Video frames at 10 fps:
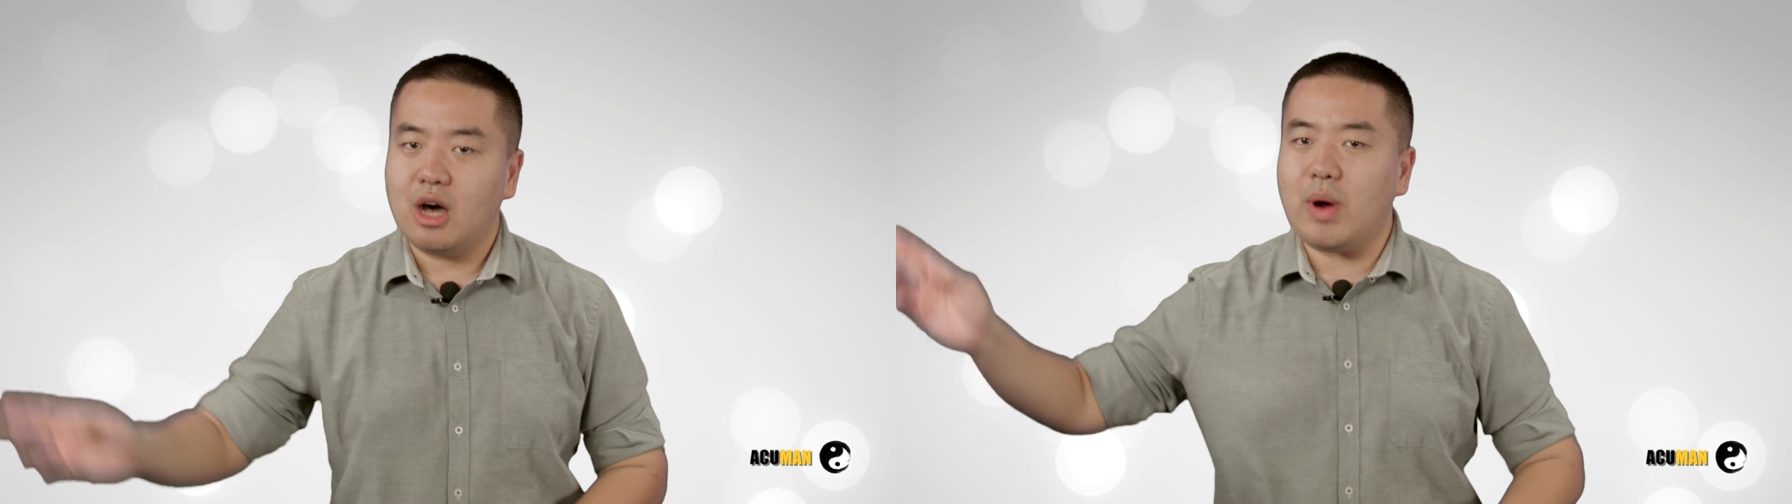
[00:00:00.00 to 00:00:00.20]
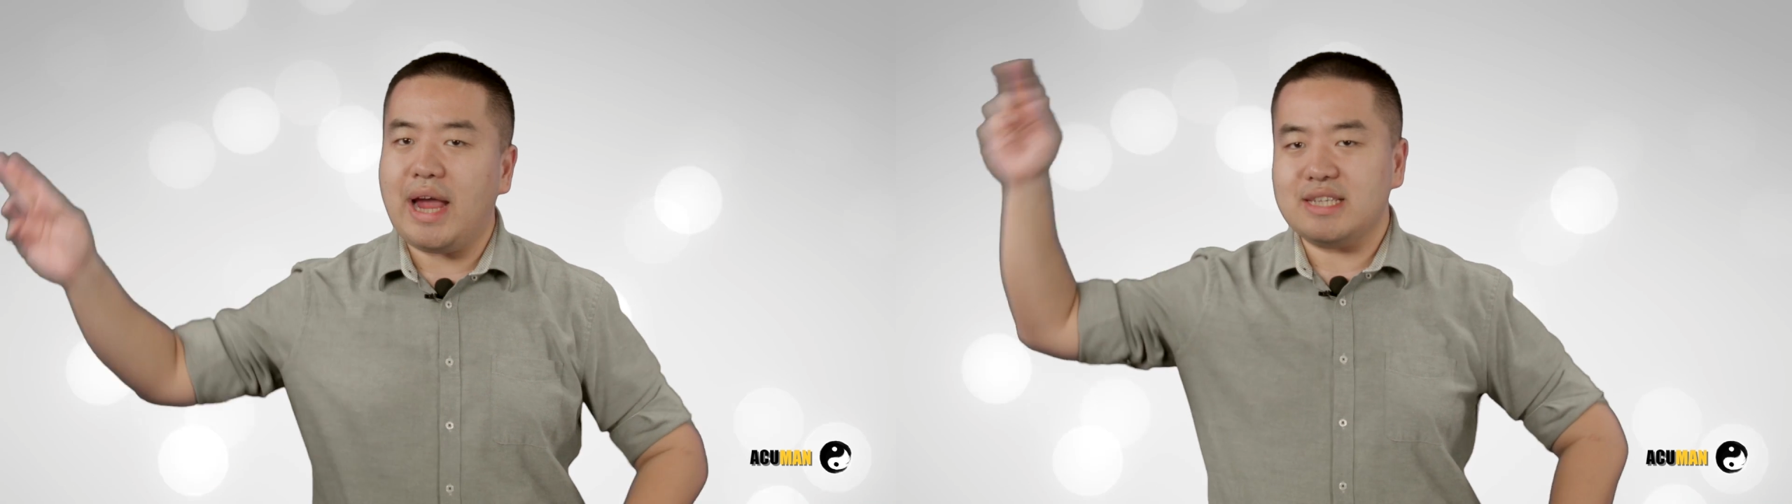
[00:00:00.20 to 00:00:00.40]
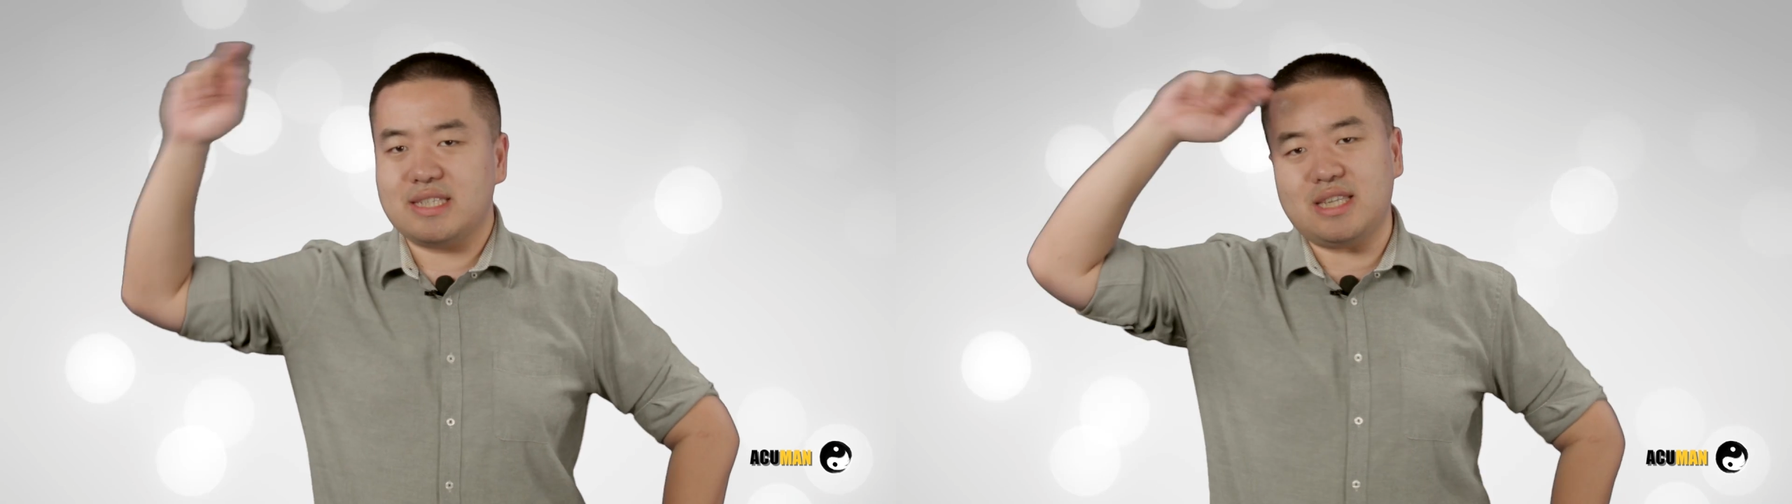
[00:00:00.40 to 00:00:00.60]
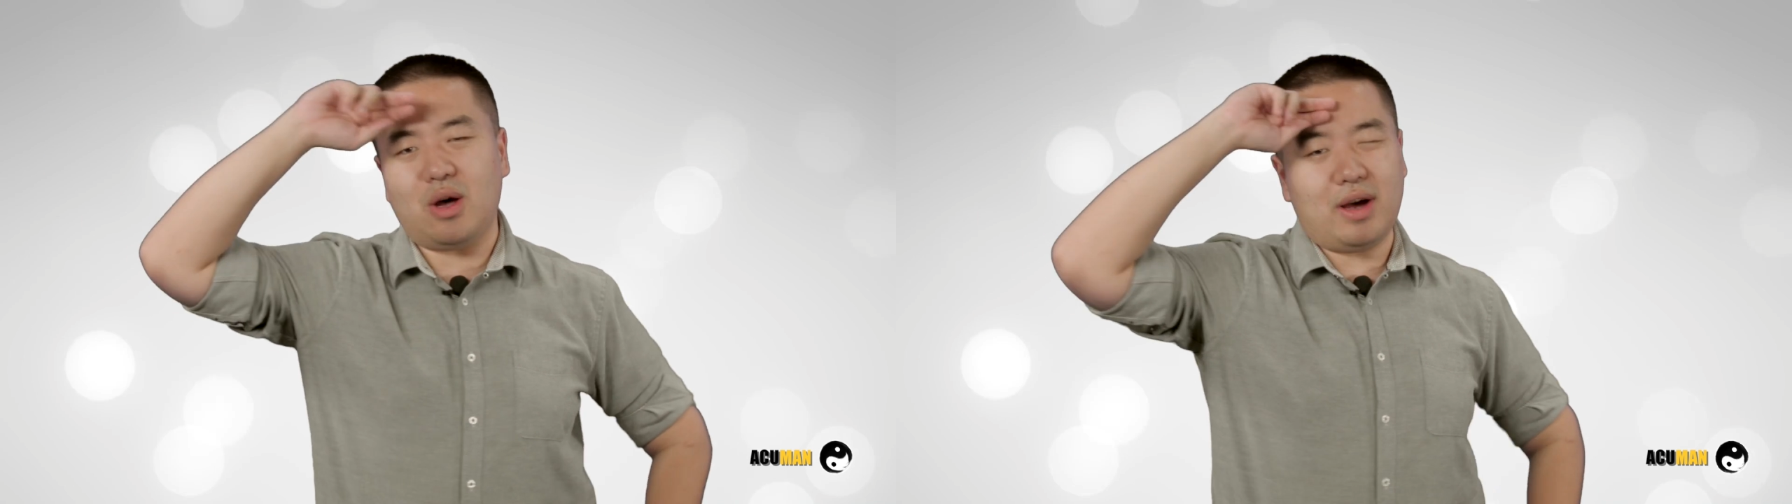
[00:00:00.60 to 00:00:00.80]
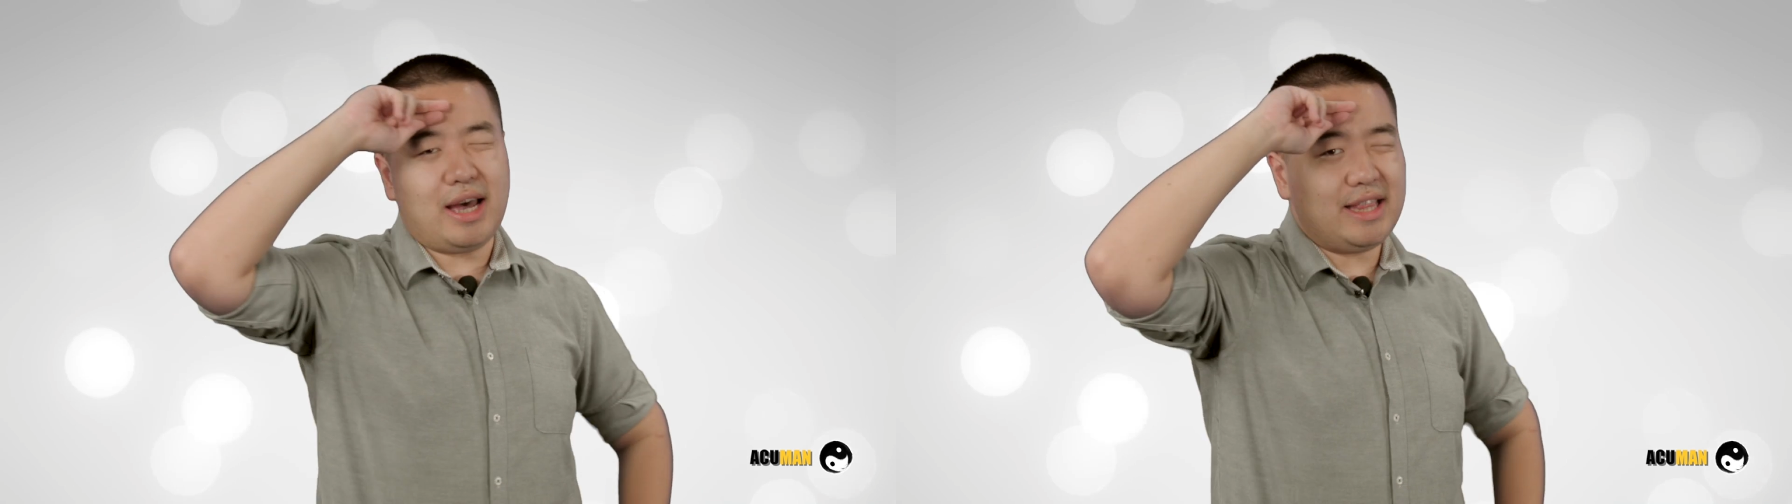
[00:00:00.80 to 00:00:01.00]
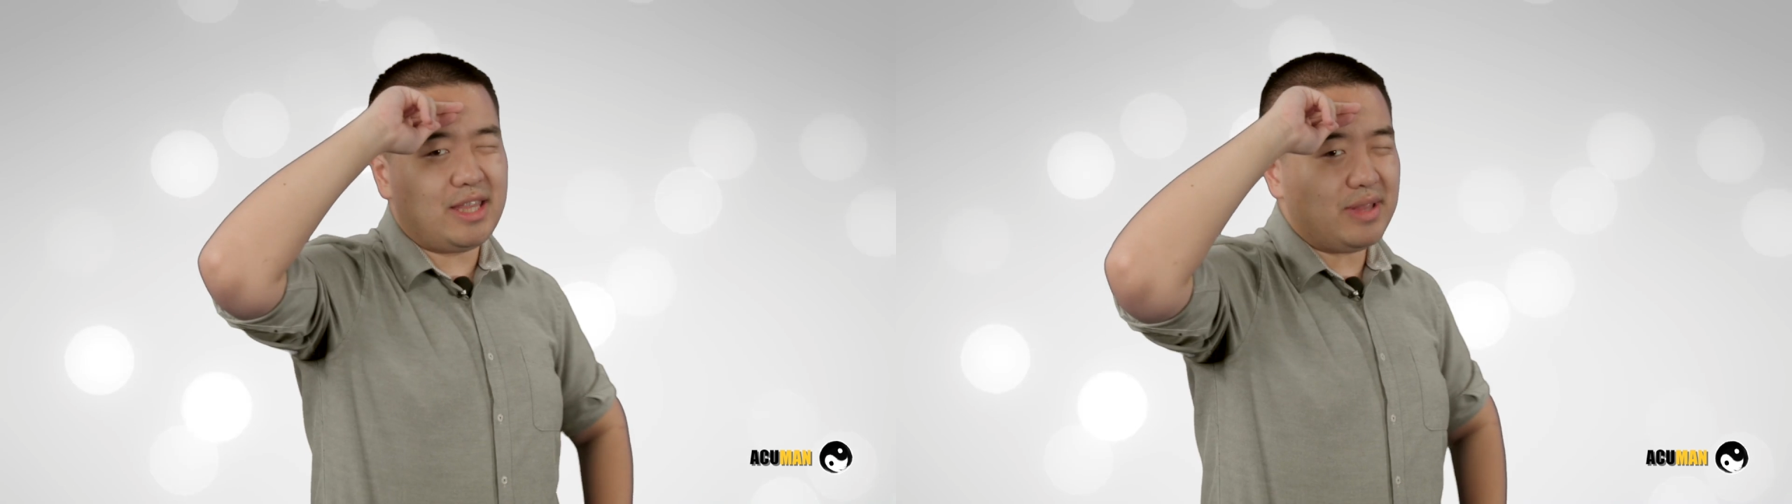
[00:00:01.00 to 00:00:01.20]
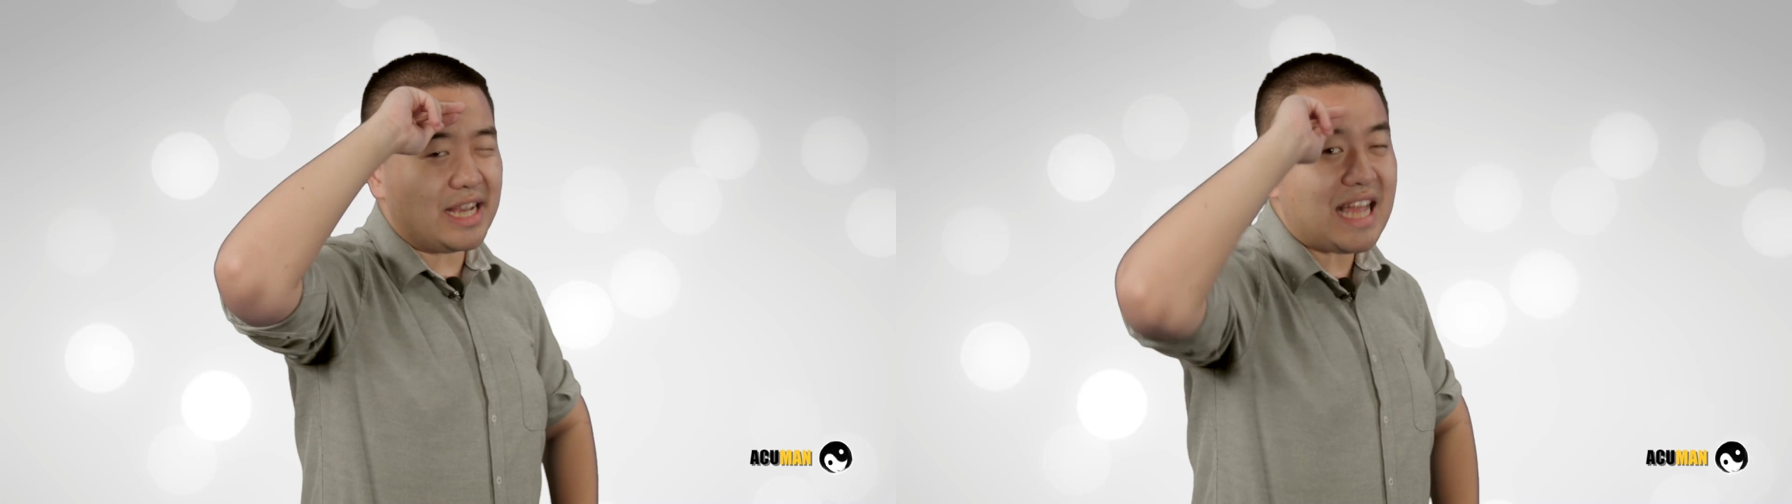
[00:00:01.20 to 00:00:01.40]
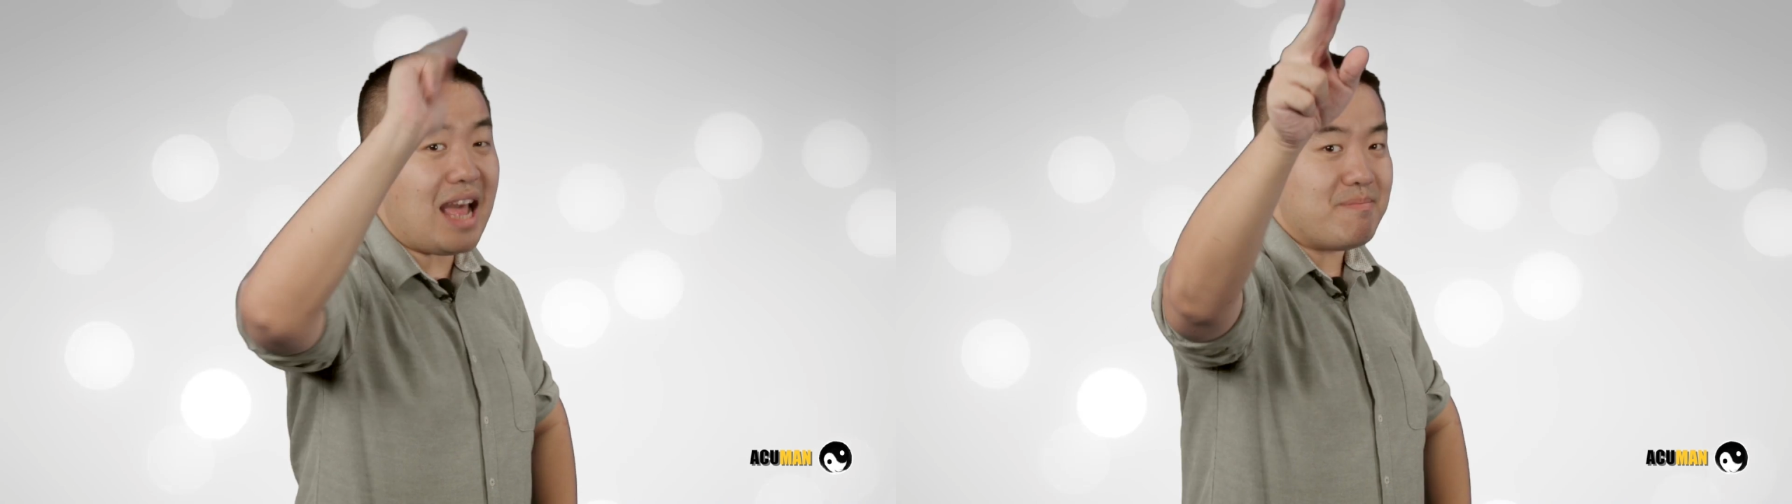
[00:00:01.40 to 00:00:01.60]
Alright, so until
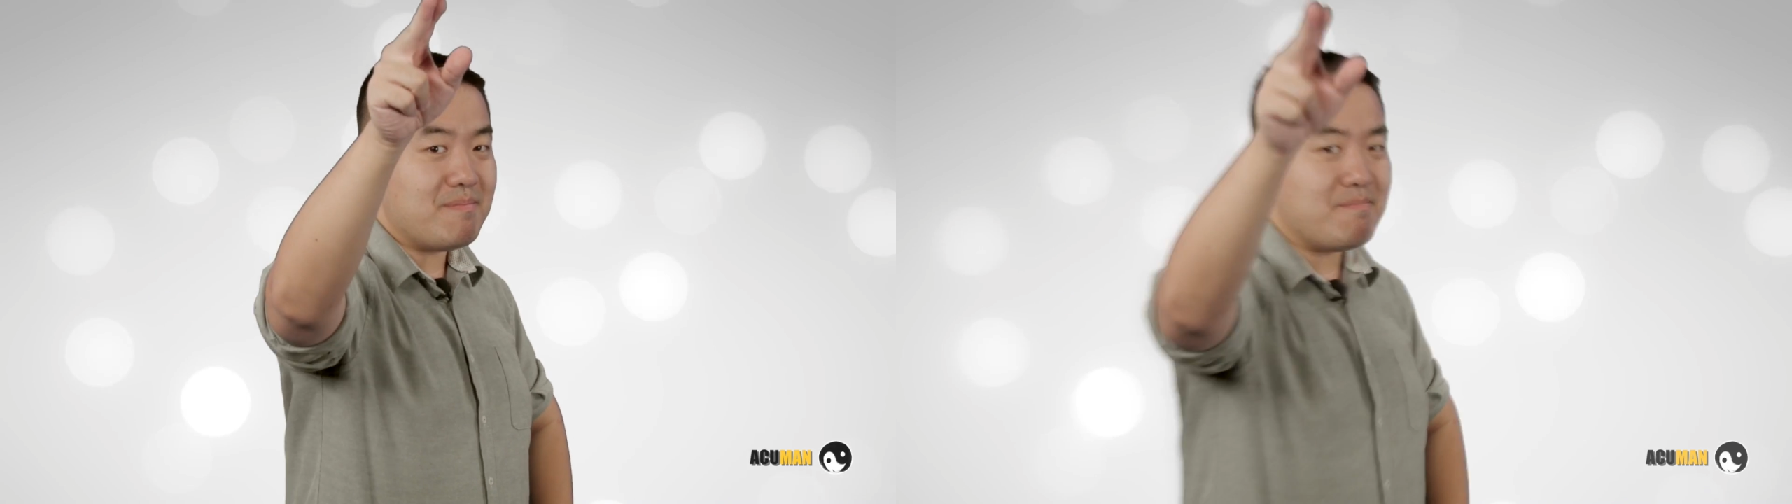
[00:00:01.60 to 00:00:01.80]
next time,